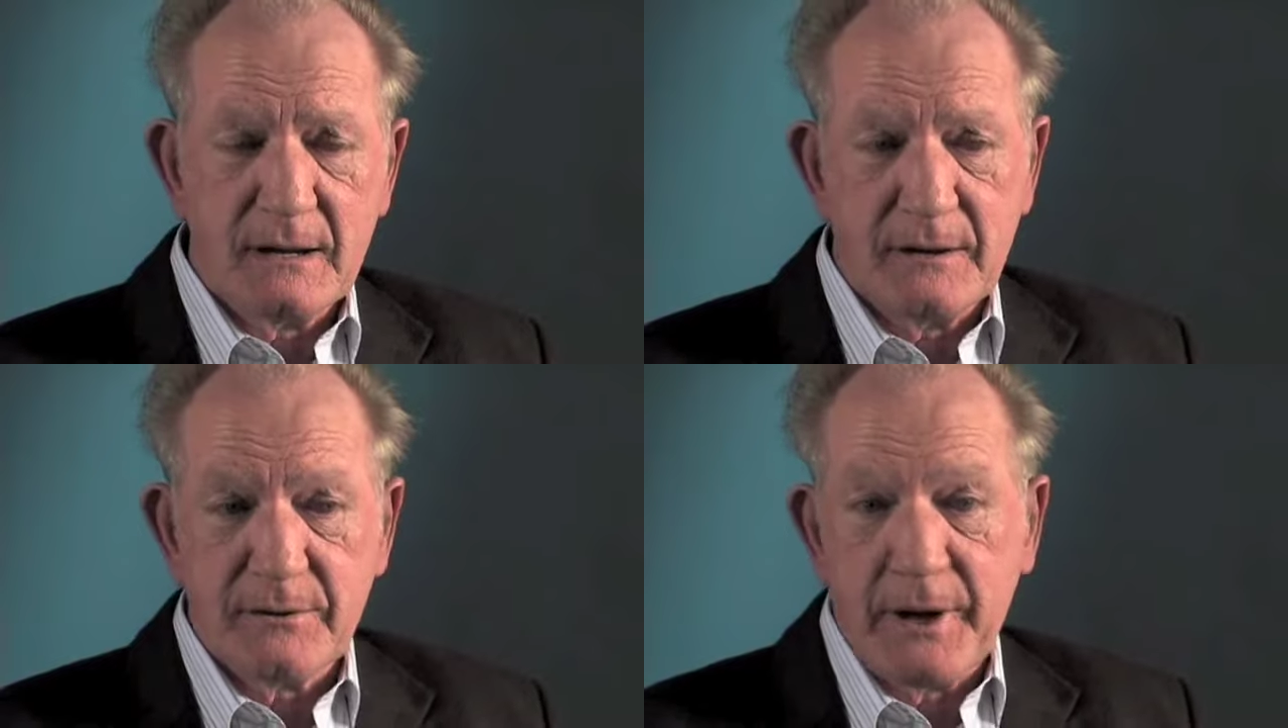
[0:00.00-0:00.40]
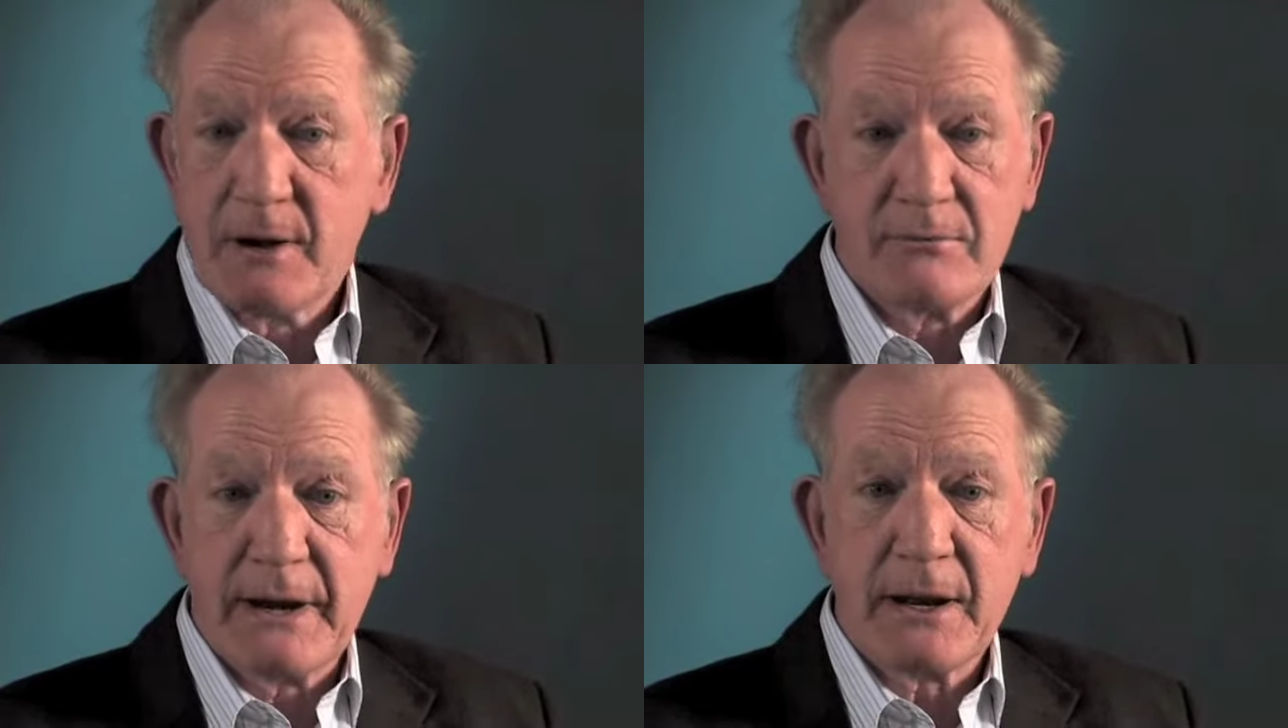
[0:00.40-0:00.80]
You're
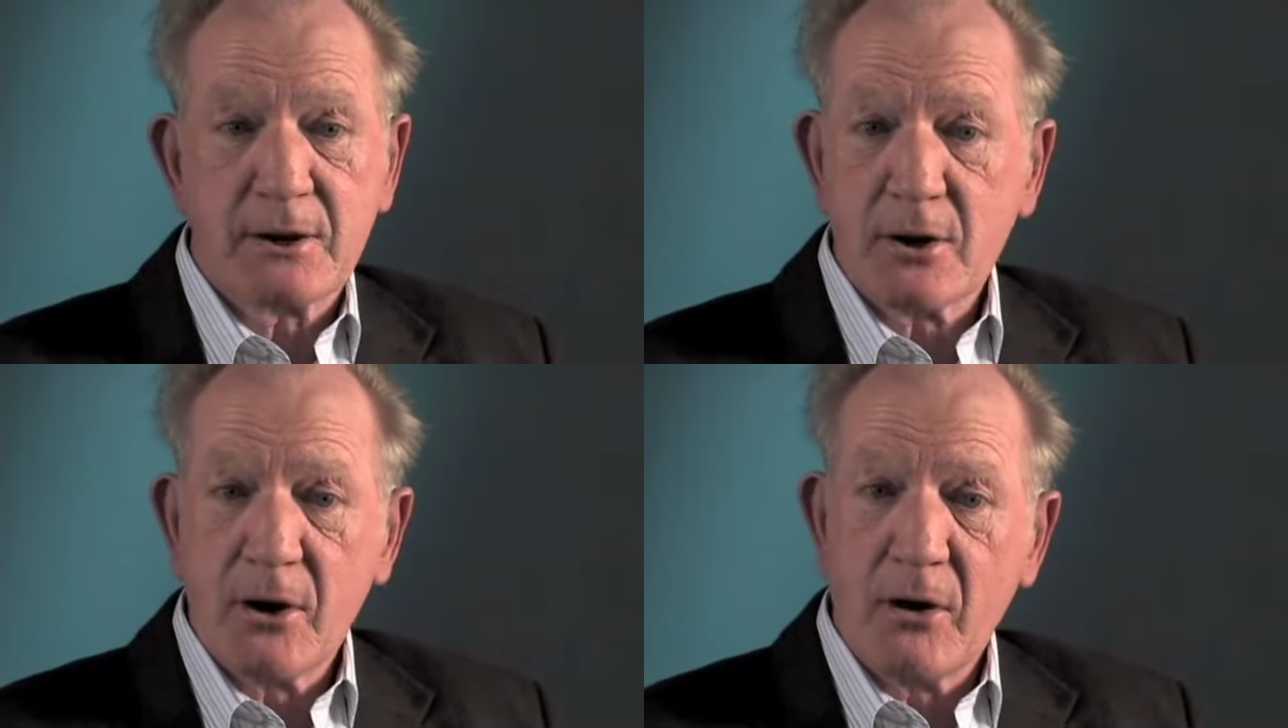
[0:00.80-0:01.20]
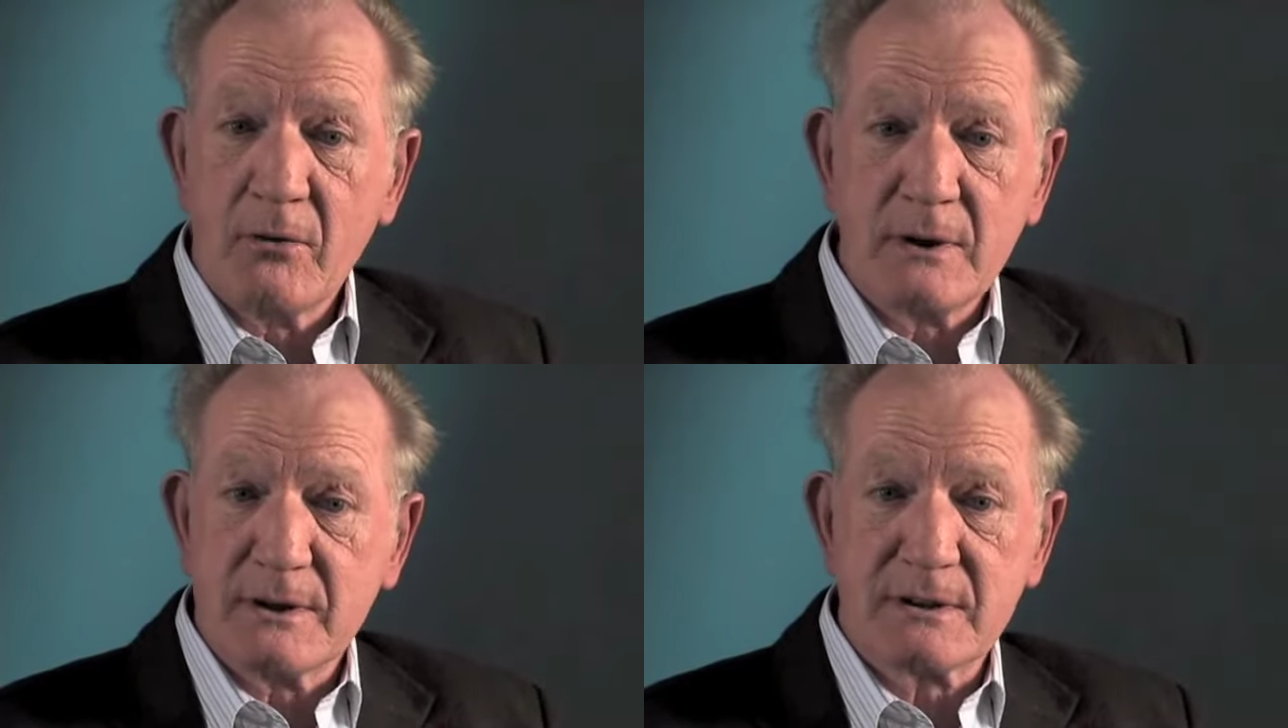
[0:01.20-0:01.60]
there ready to
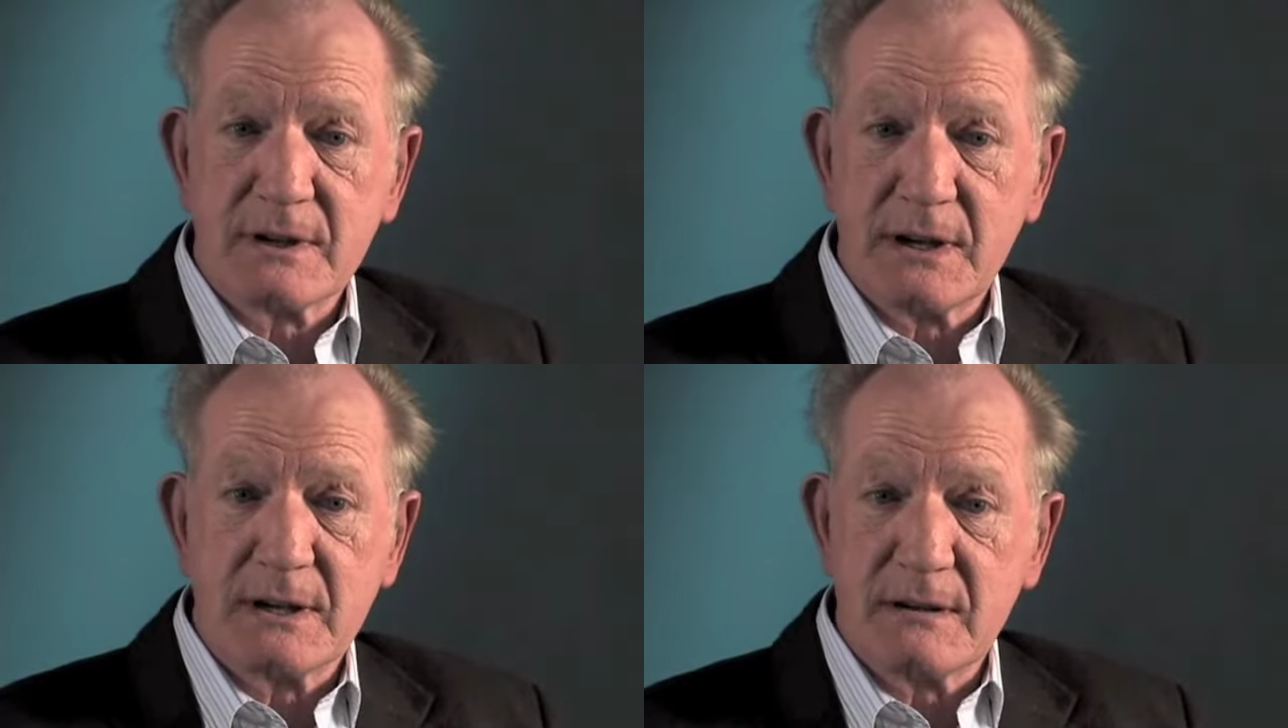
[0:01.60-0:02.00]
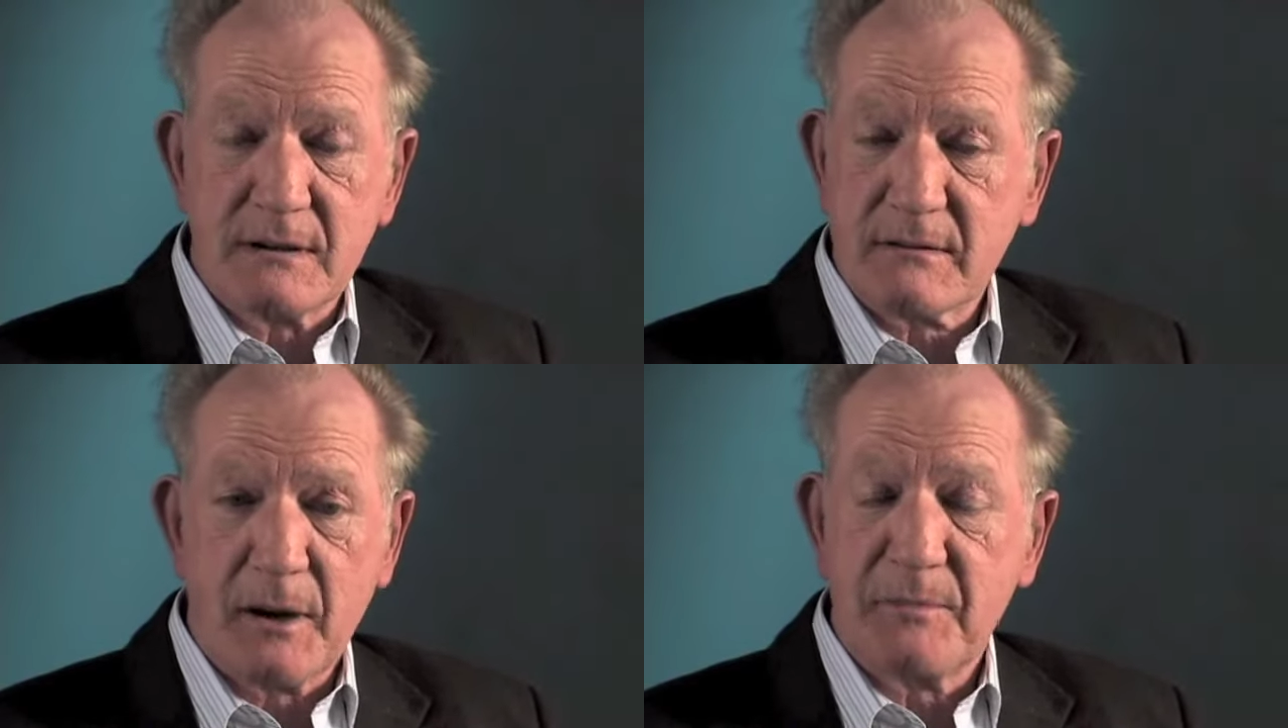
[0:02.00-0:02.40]
go in just
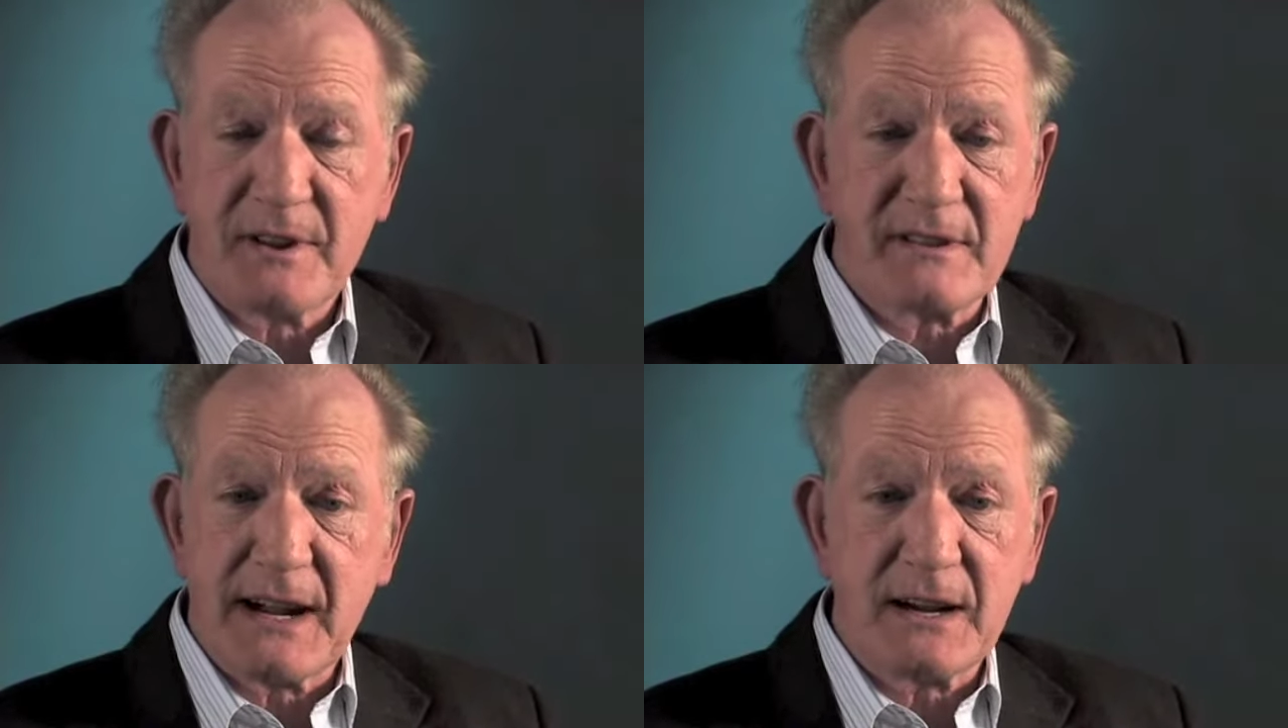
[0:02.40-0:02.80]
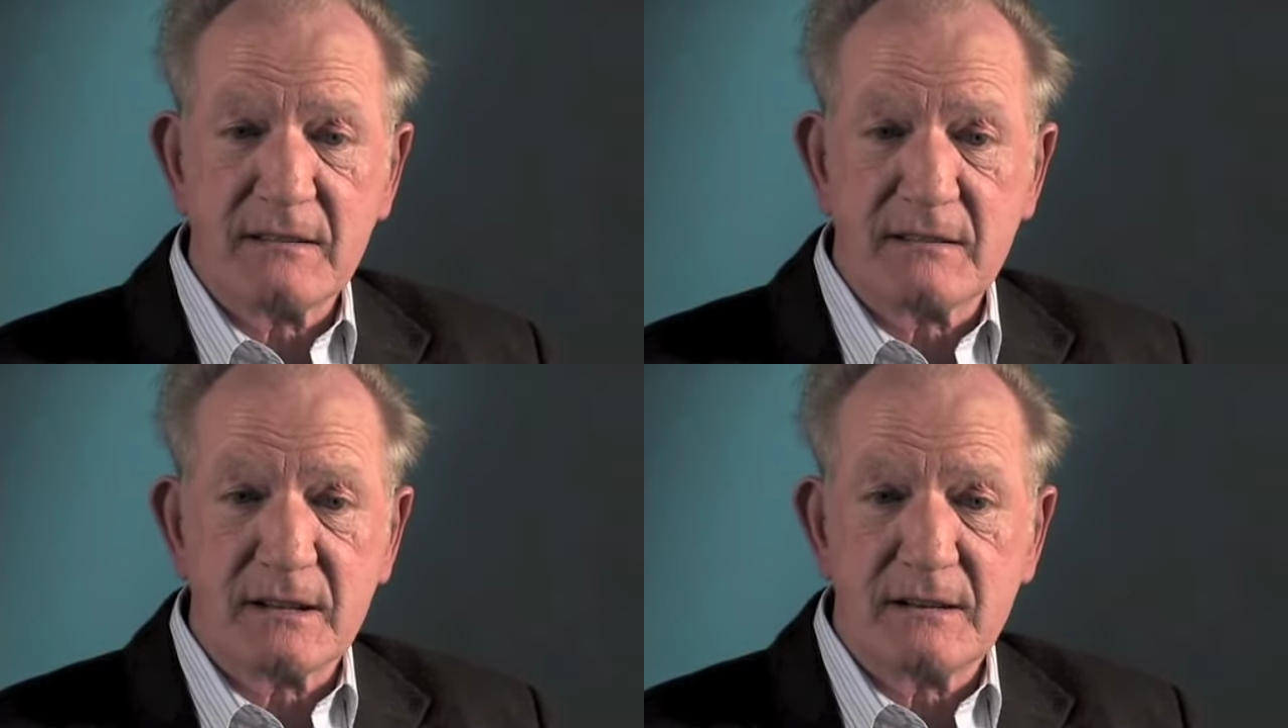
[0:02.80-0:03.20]
a, a couple of
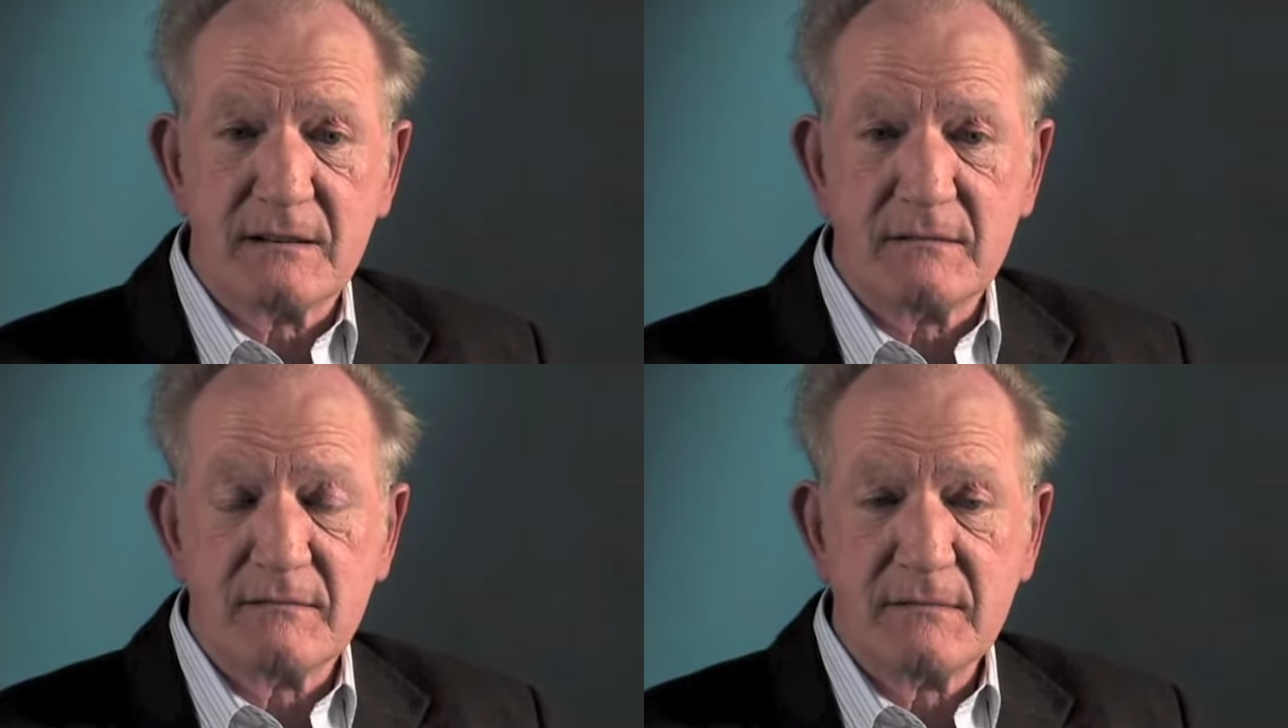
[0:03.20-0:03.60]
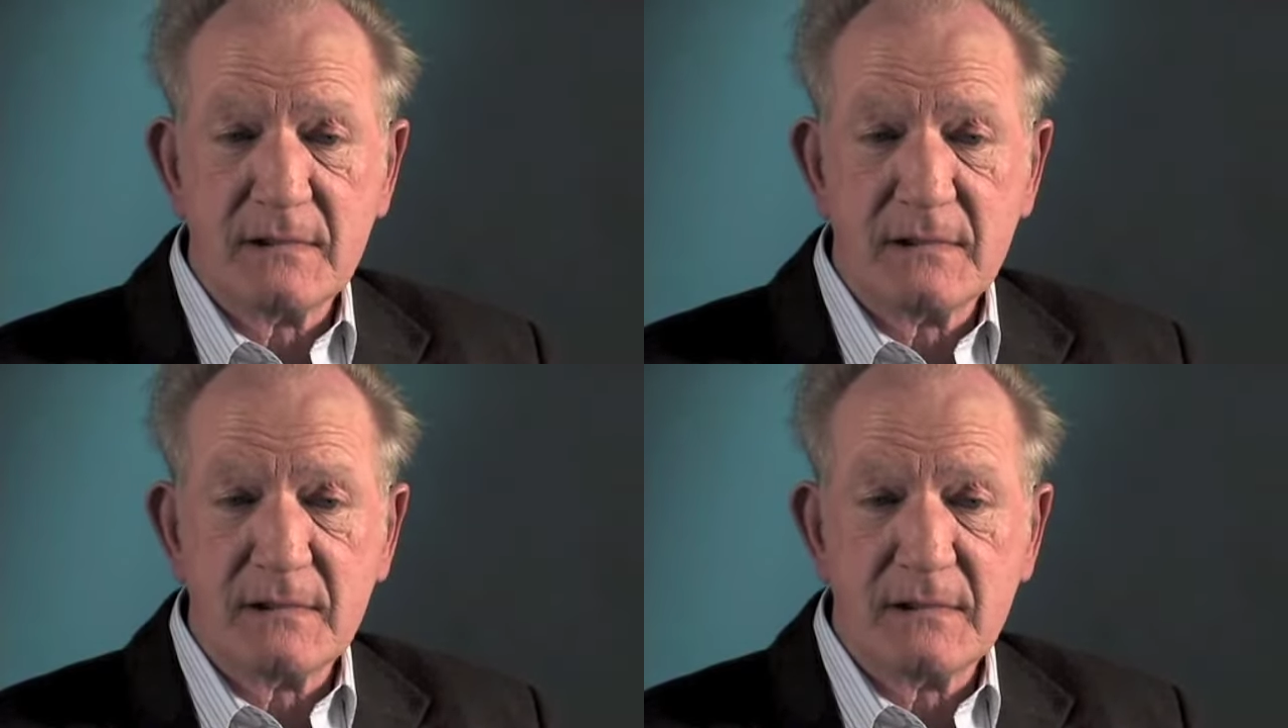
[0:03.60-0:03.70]
seconds and